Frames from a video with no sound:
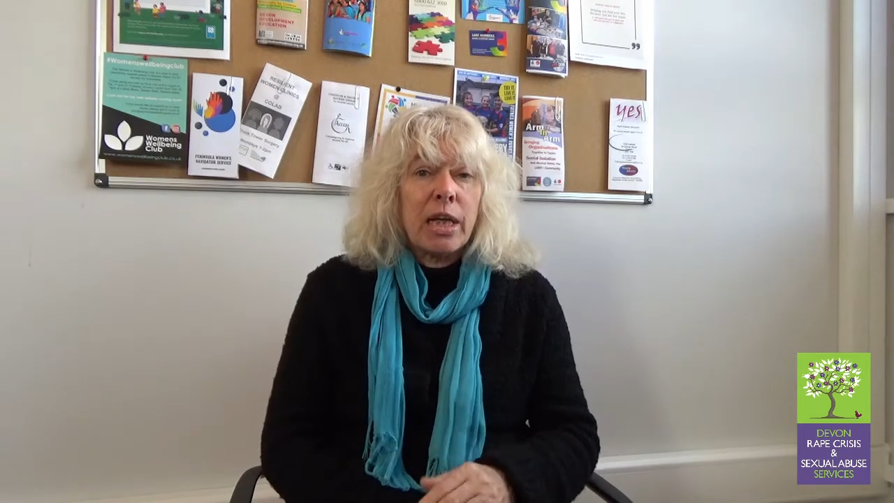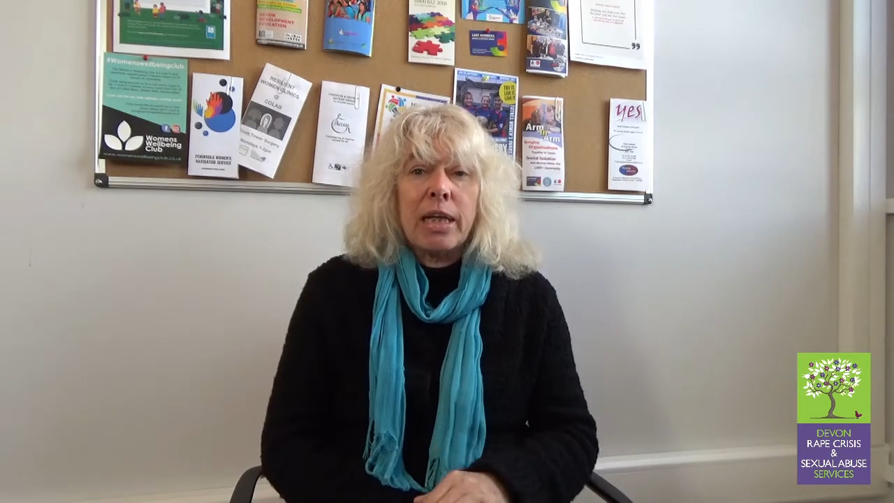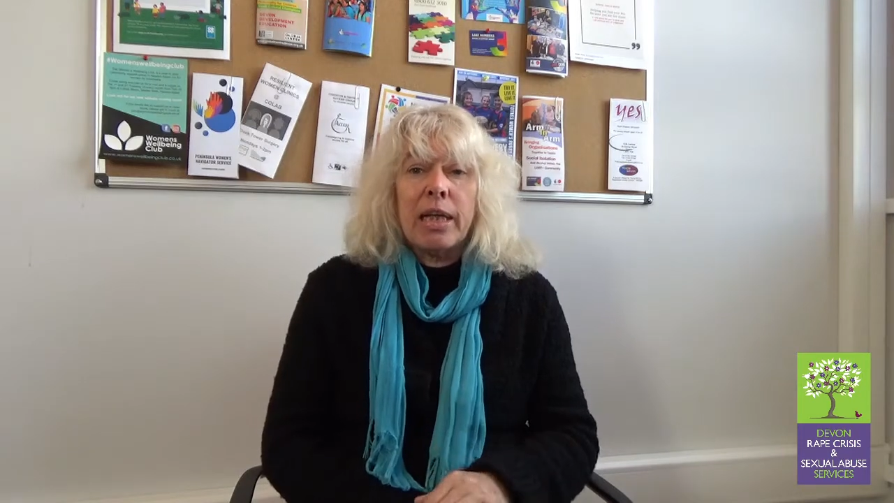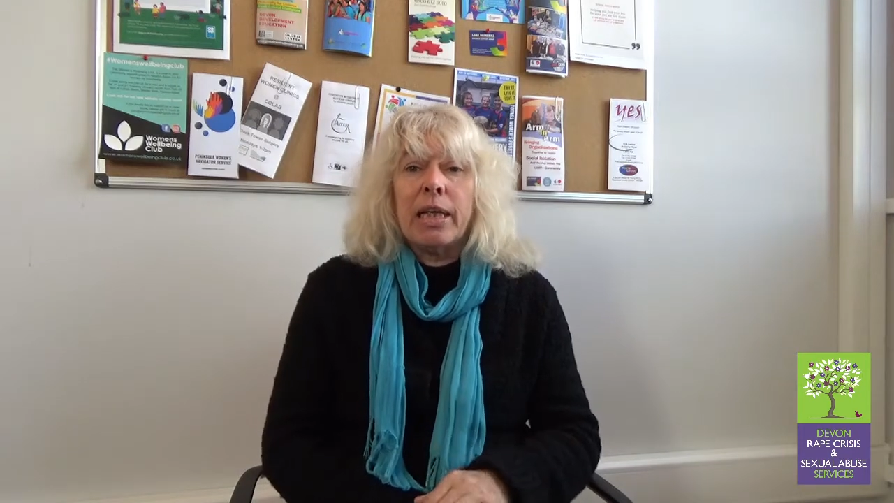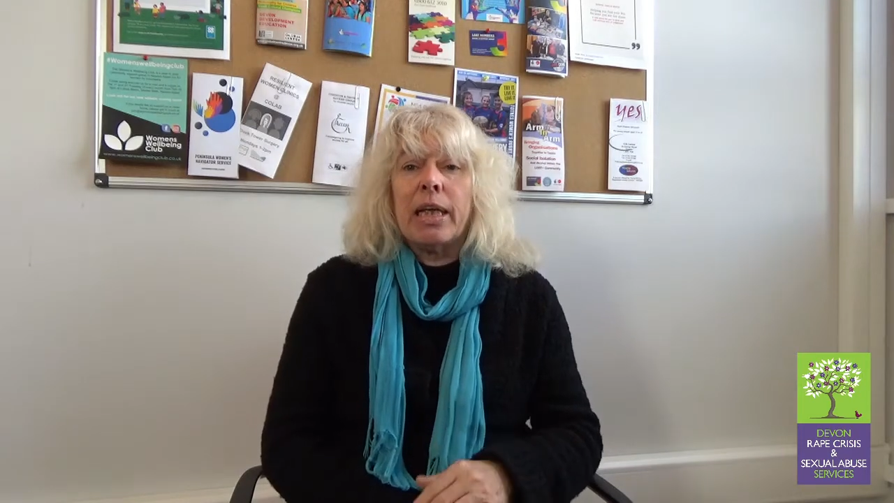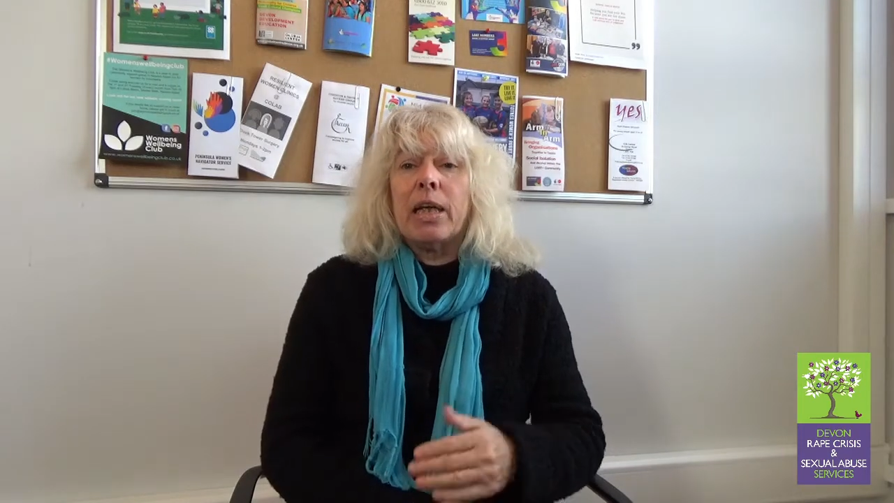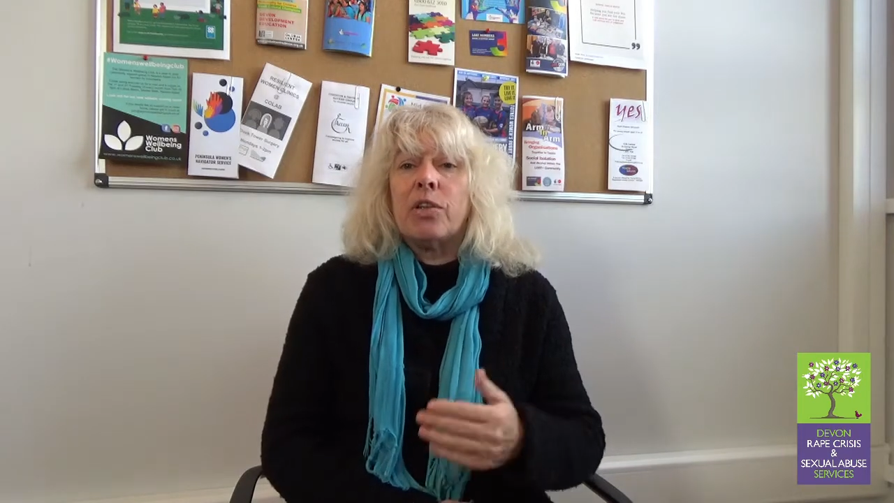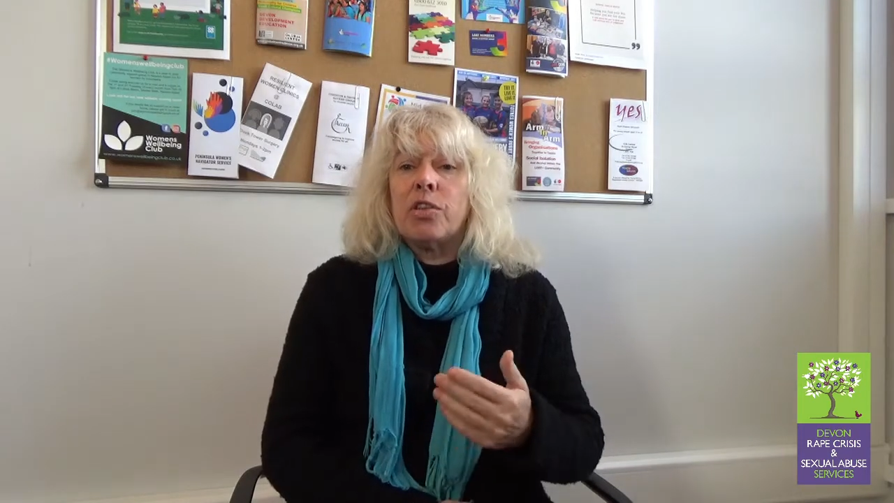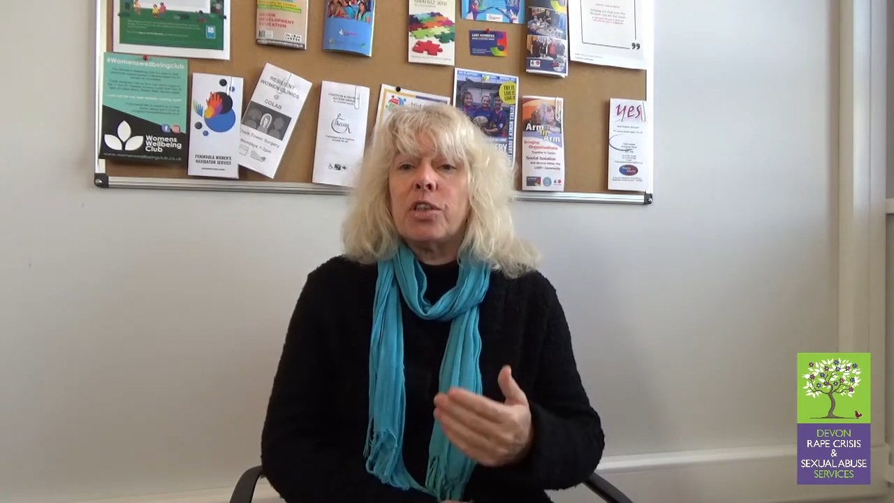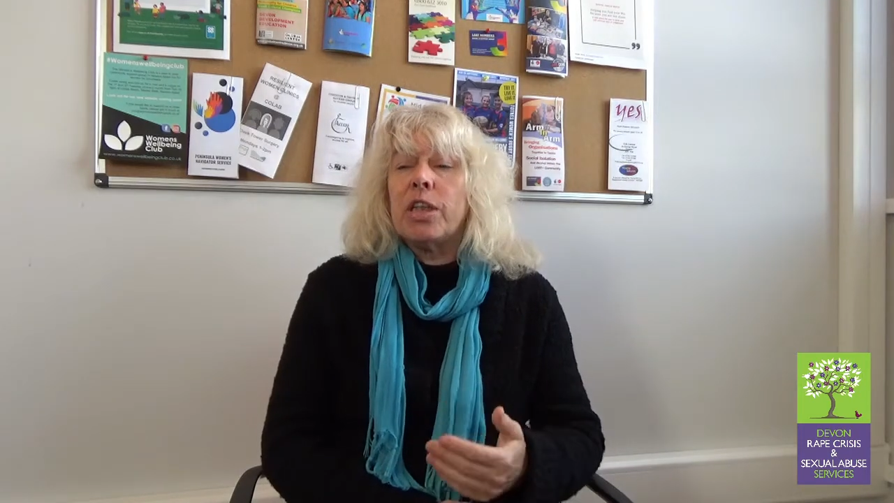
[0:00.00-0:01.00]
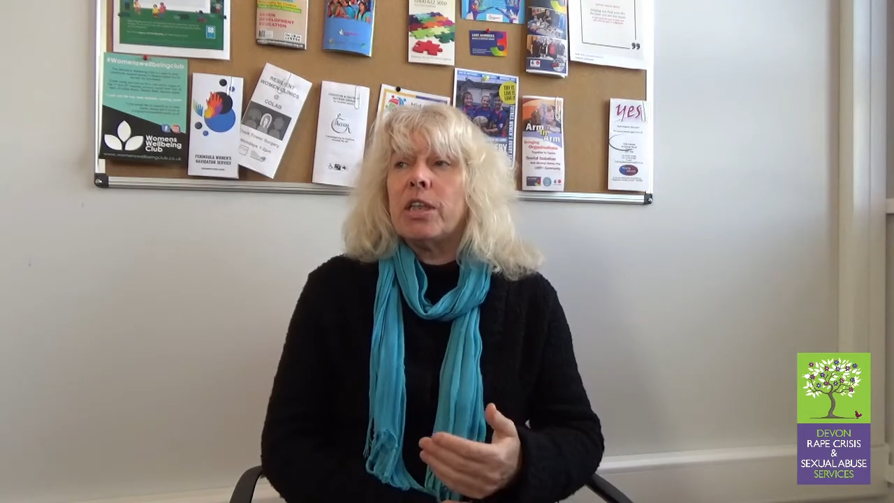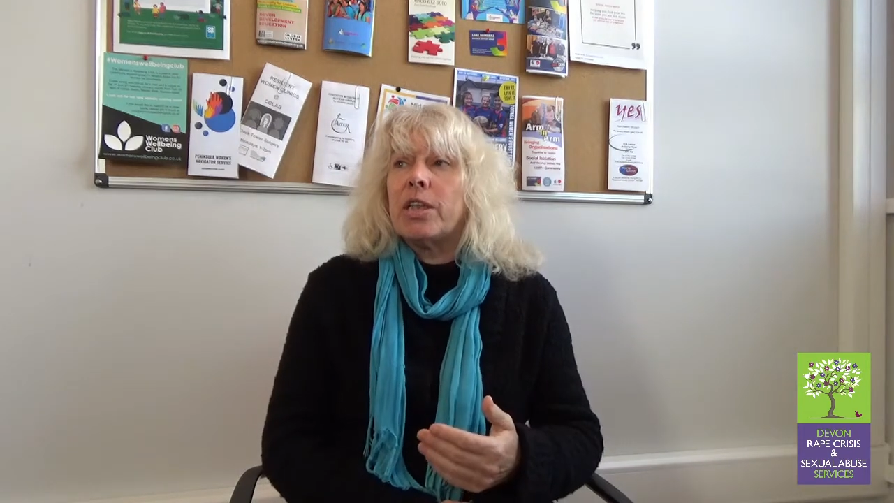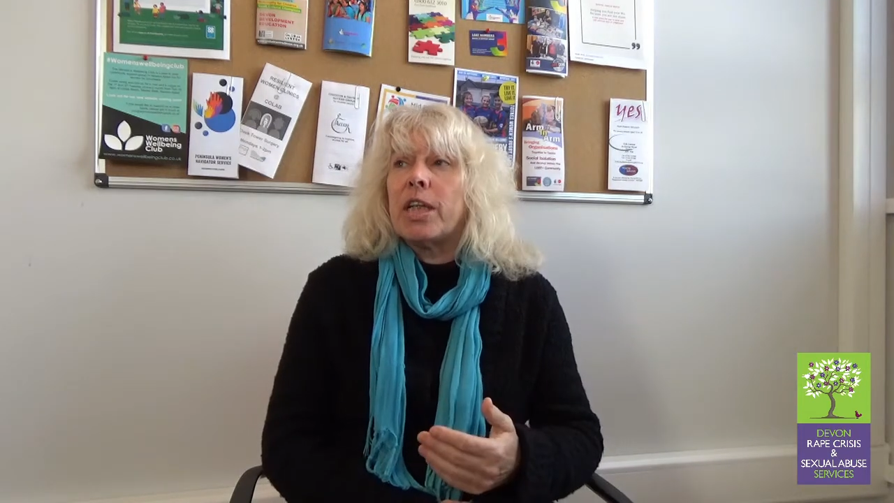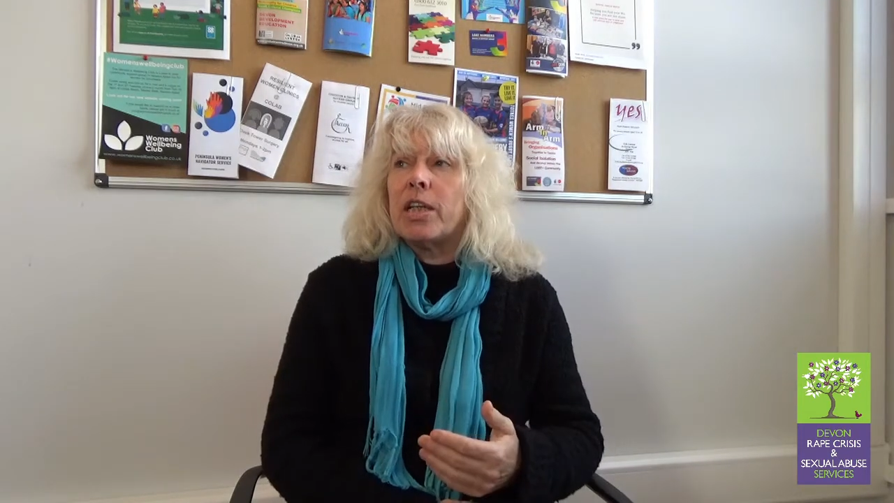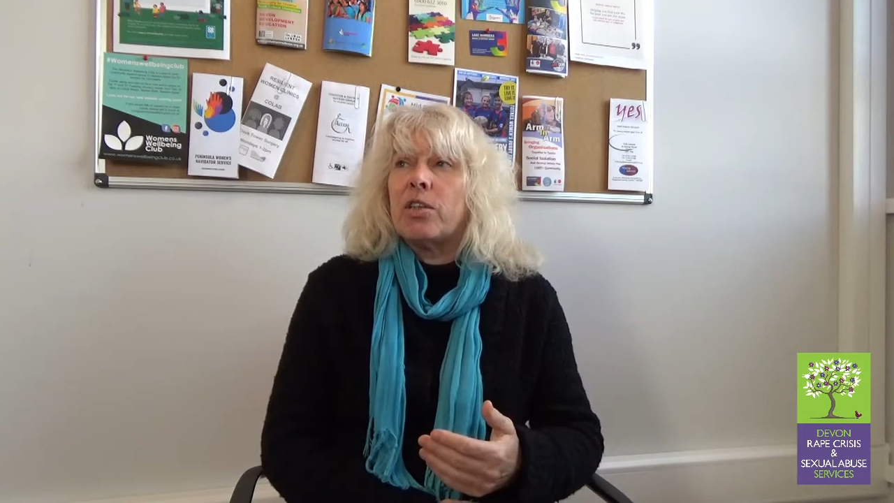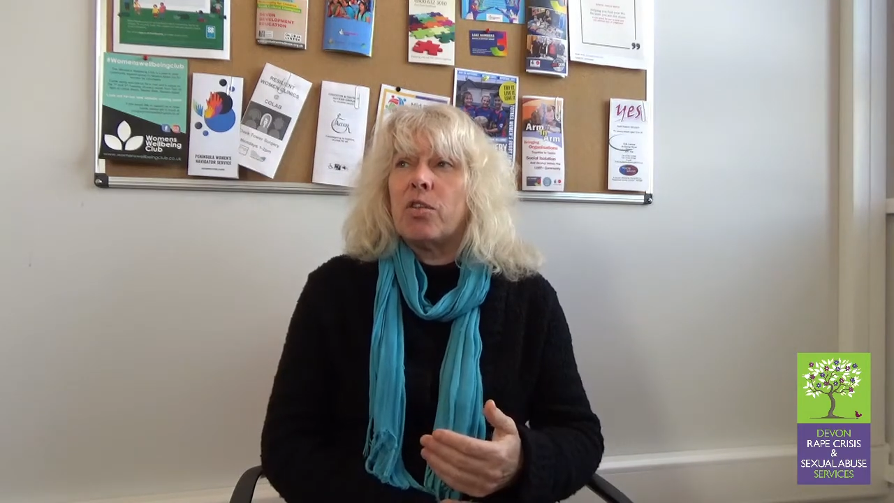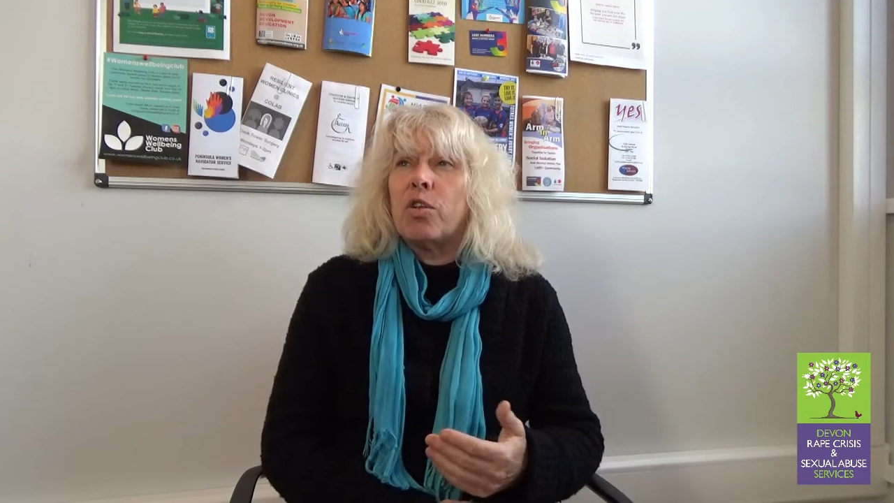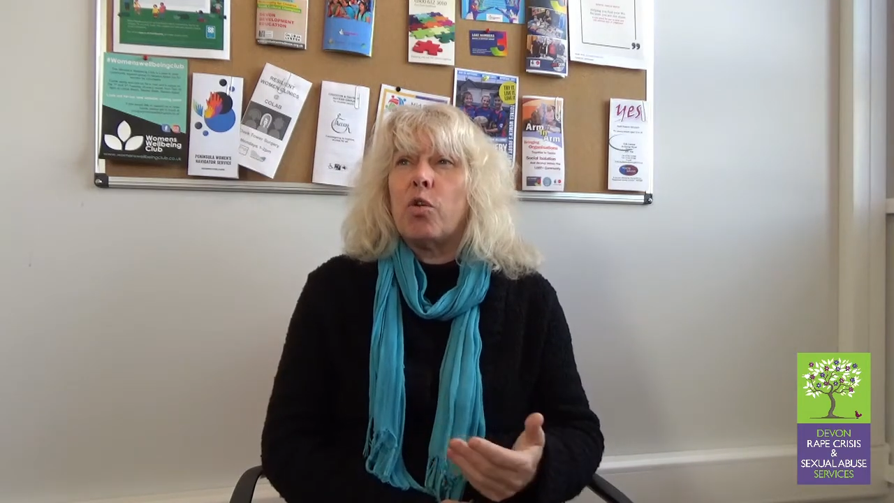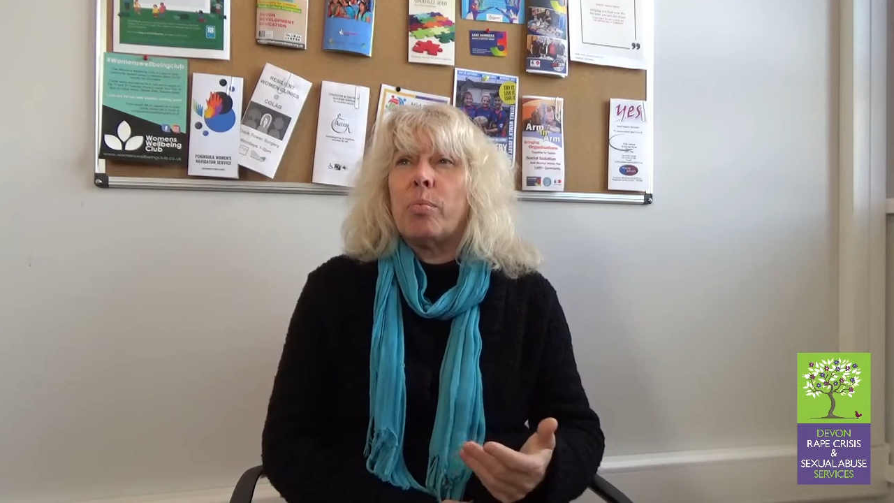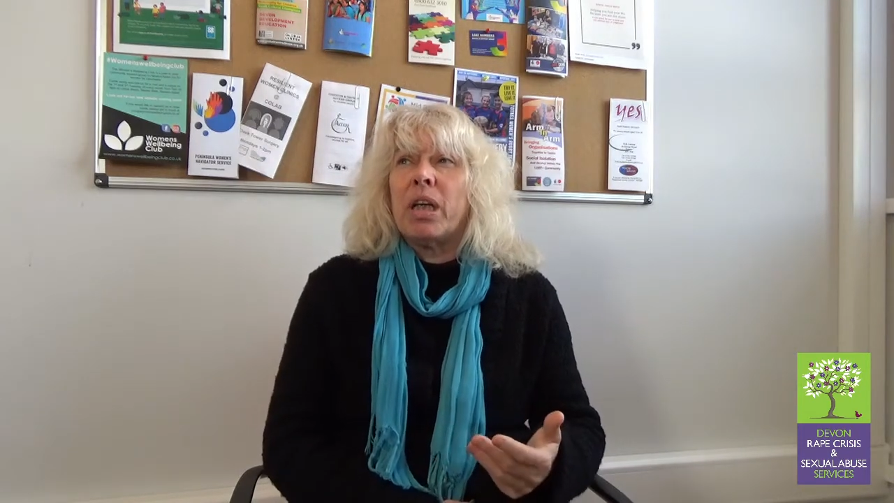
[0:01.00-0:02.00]
clearly and seeing the data and
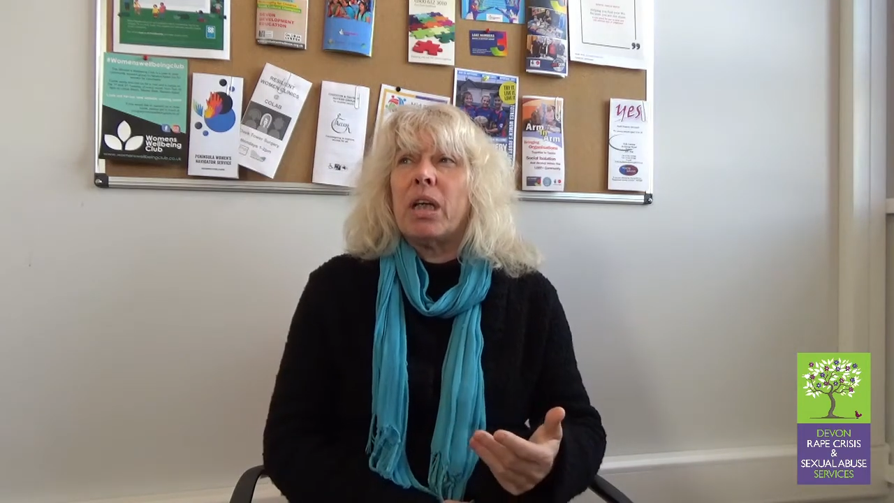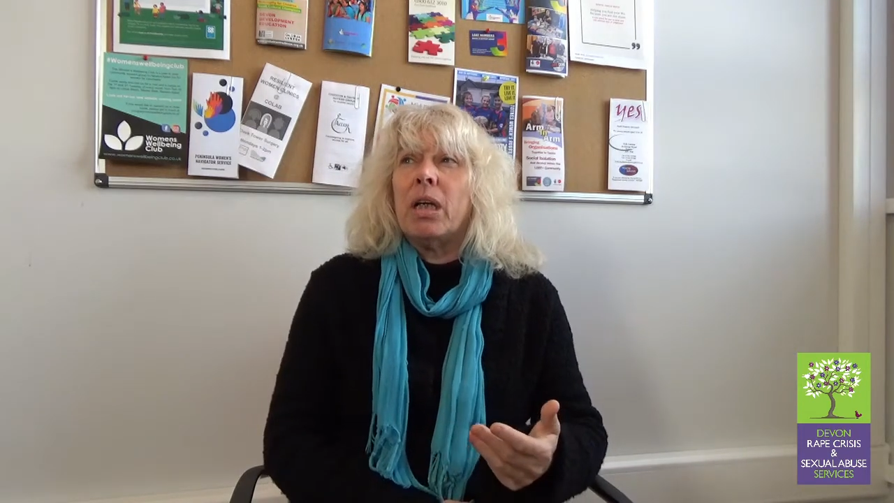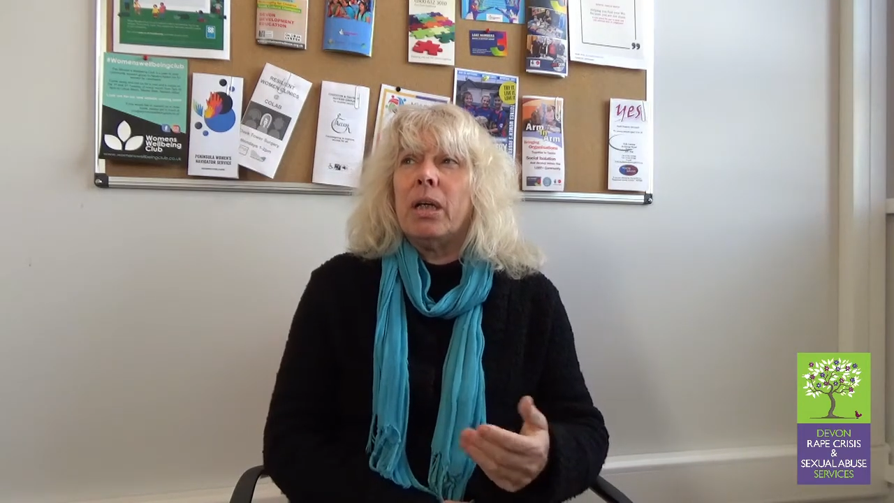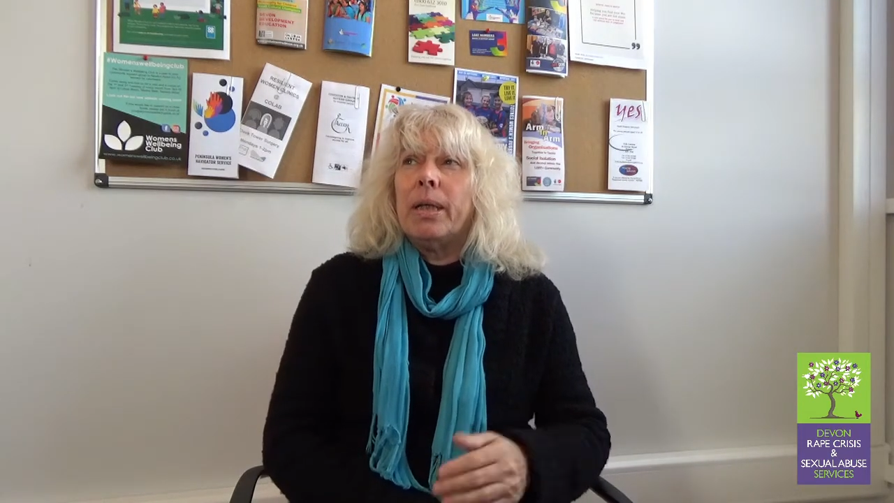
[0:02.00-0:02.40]
not being